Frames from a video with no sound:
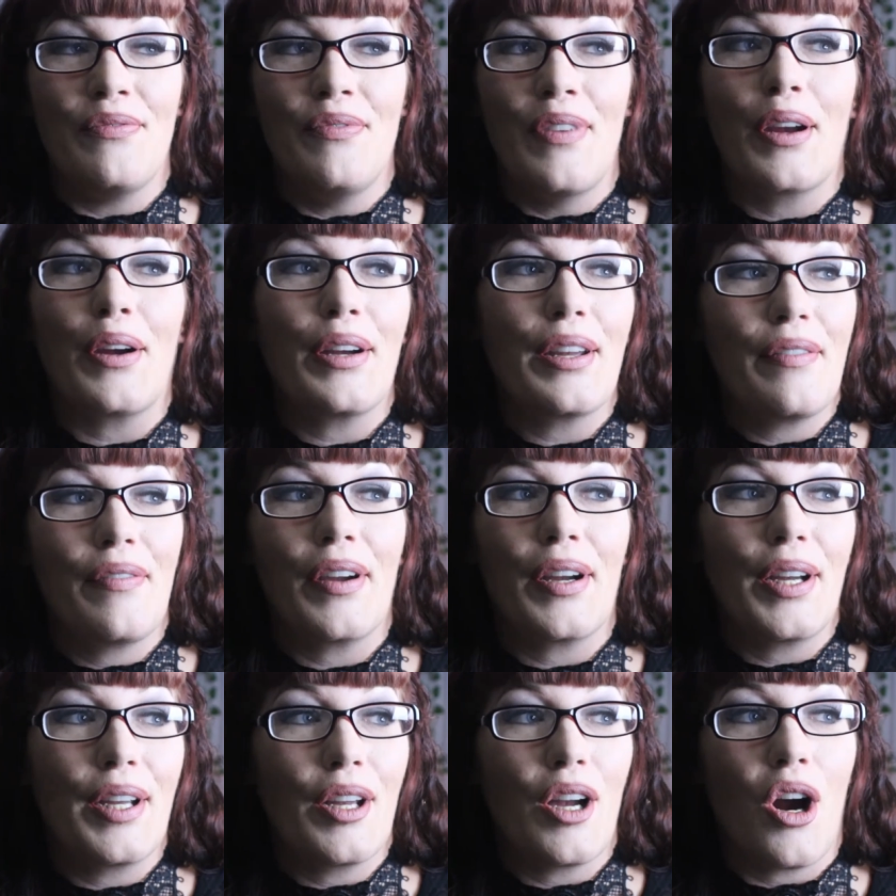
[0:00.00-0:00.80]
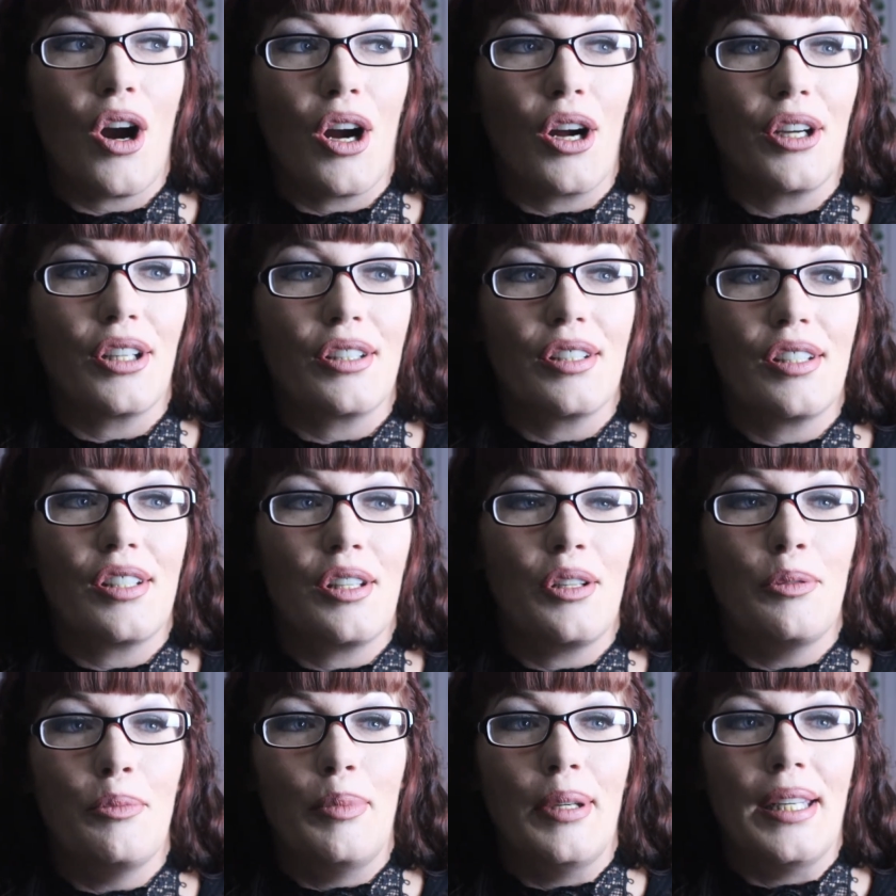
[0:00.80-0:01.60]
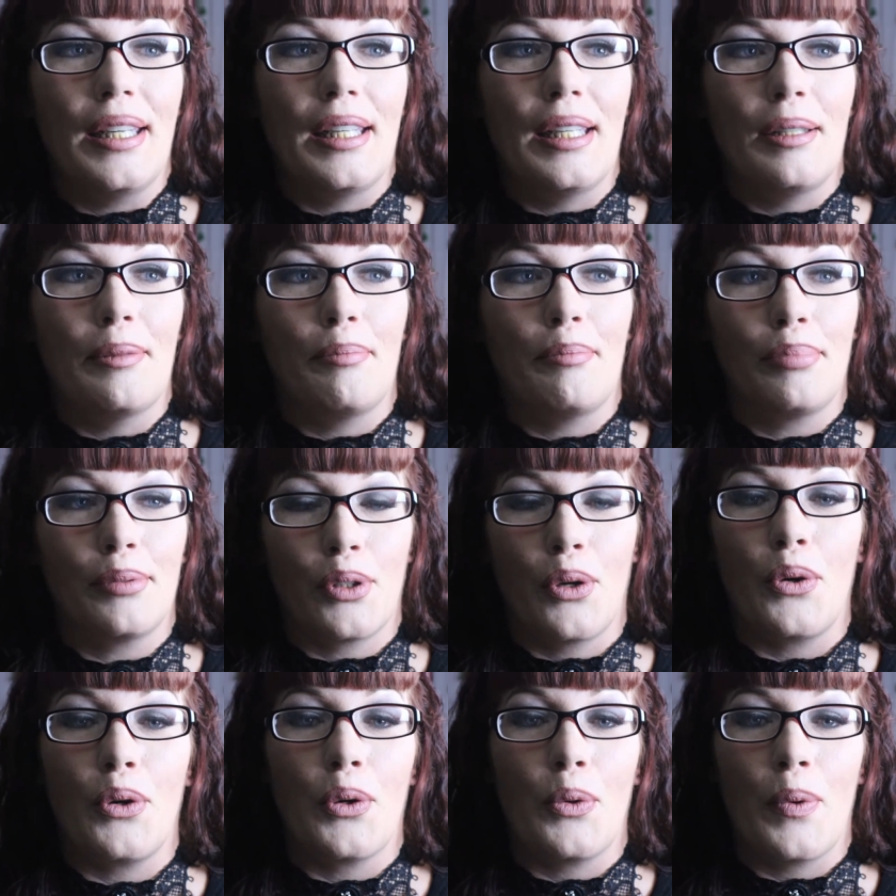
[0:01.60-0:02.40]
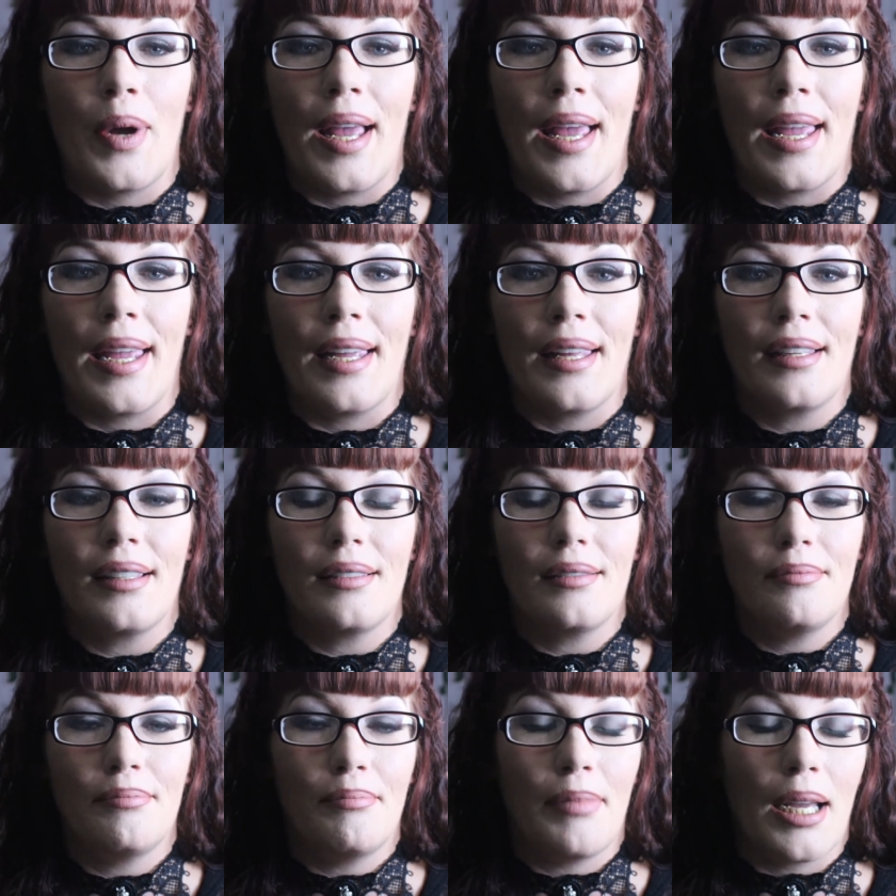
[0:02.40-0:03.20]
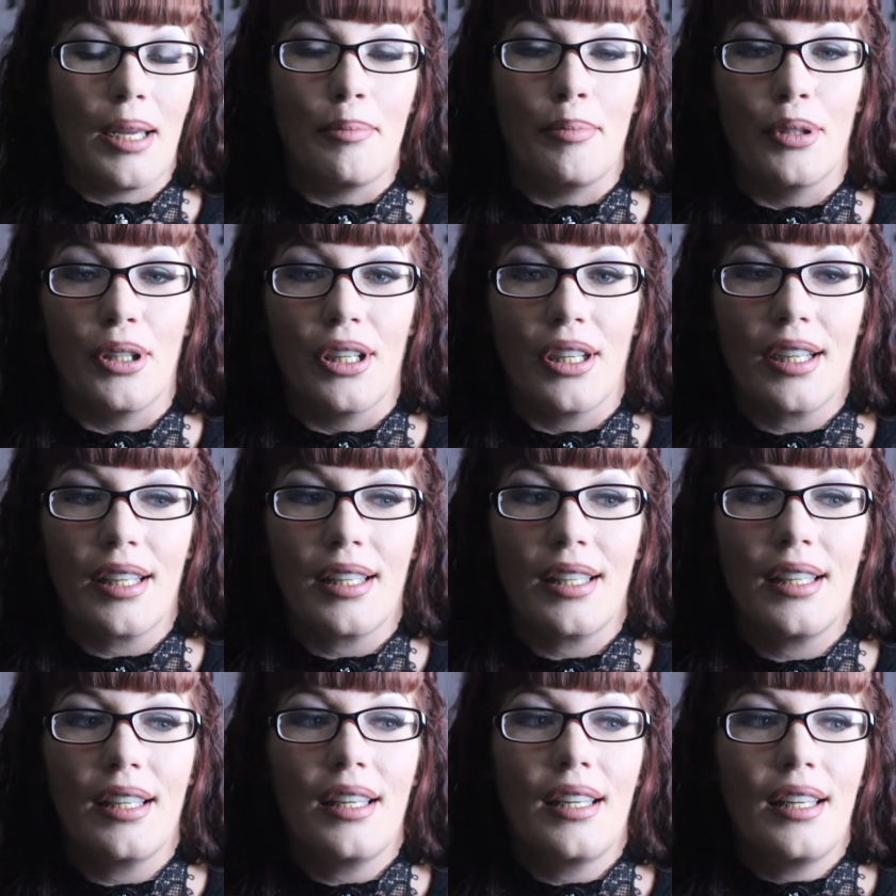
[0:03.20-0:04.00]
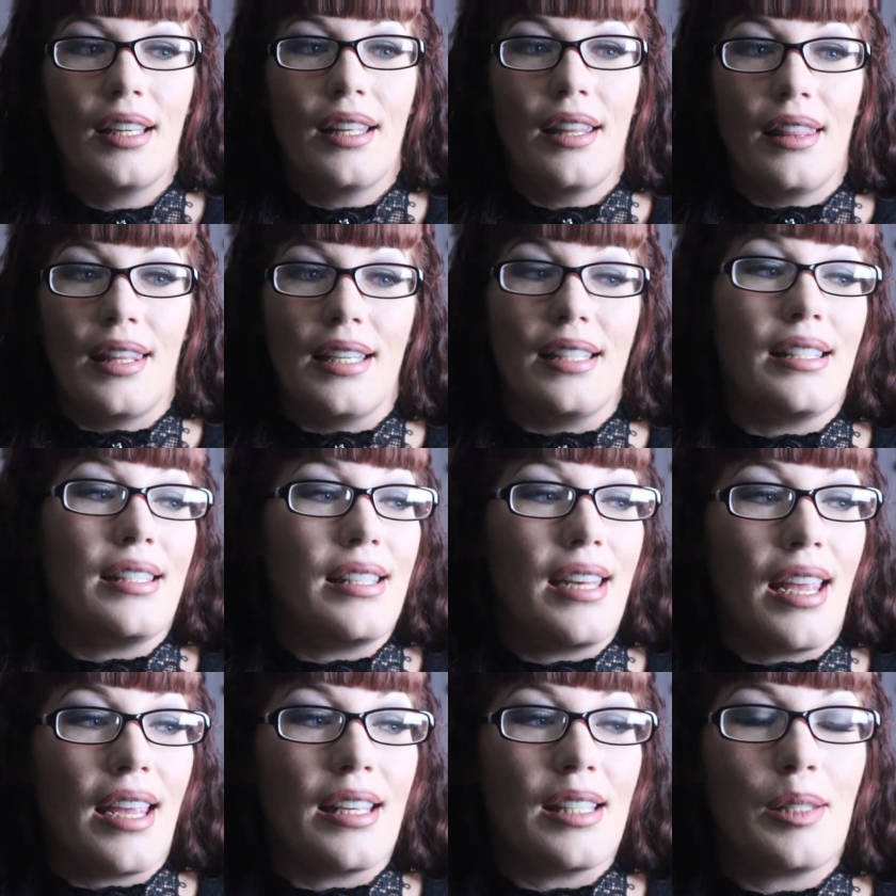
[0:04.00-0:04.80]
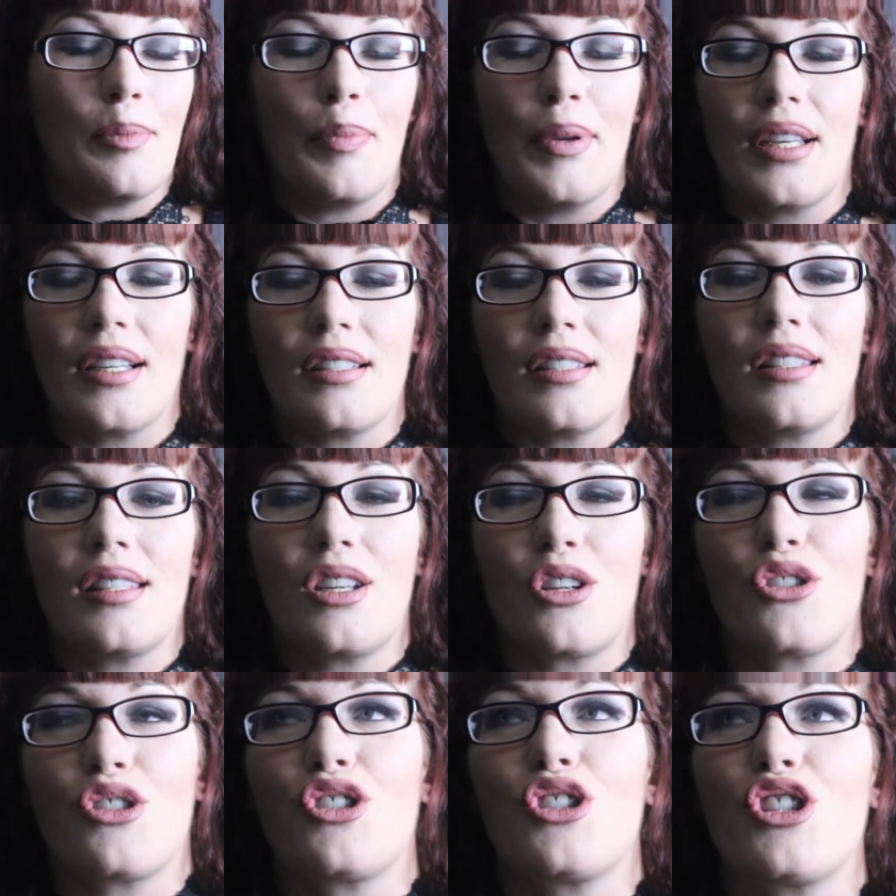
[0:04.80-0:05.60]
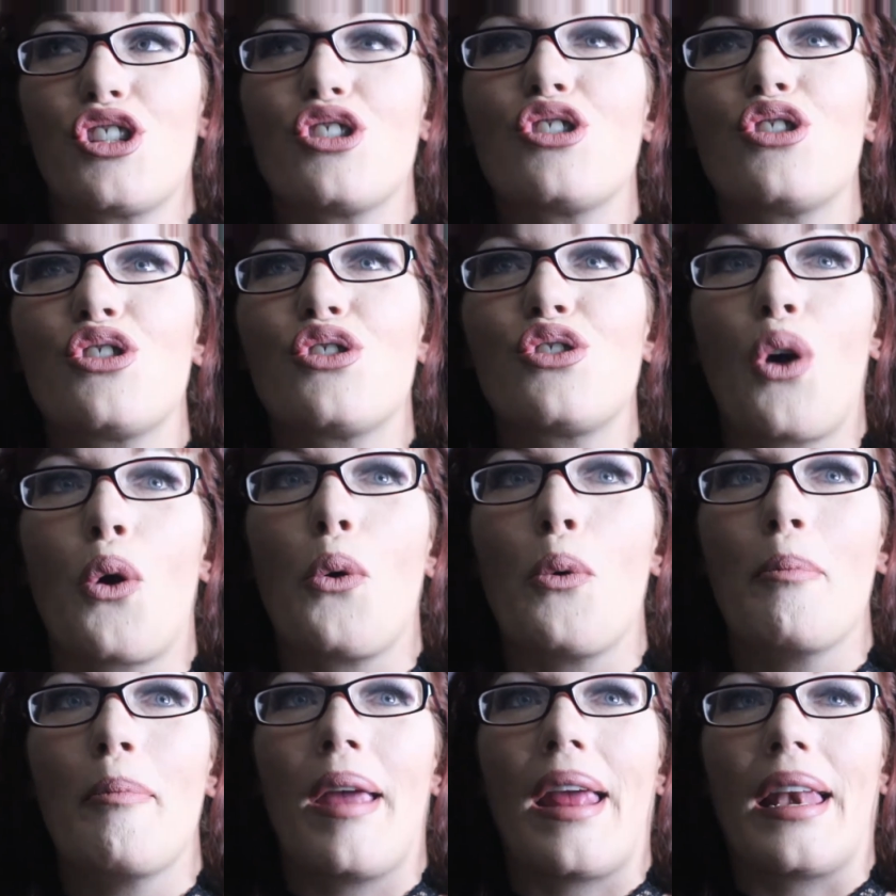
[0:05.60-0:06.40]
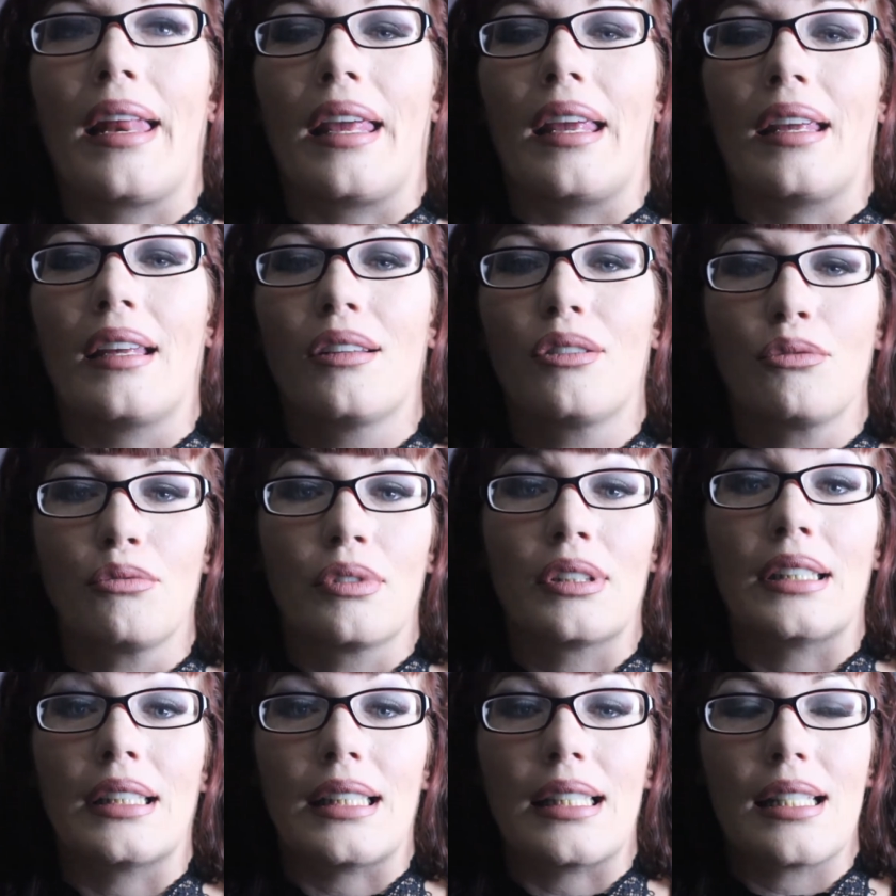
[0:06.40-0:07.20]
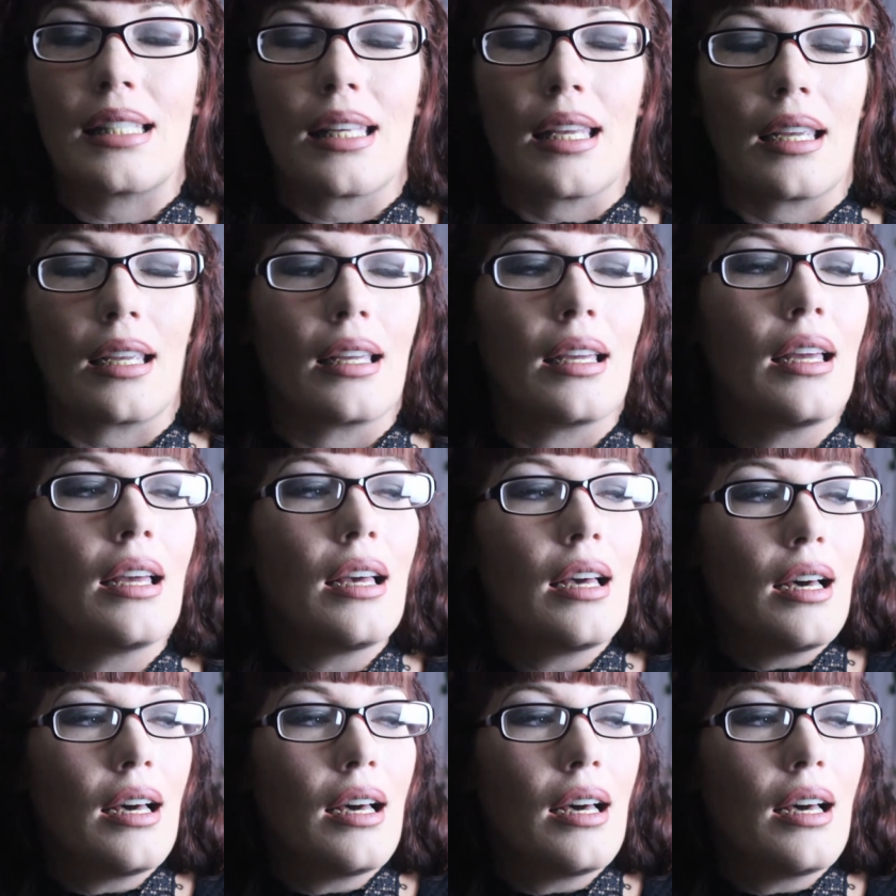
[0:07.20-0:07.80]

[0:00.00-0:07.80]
very, very hard to be blown away by a book these days because there's just so many releasing.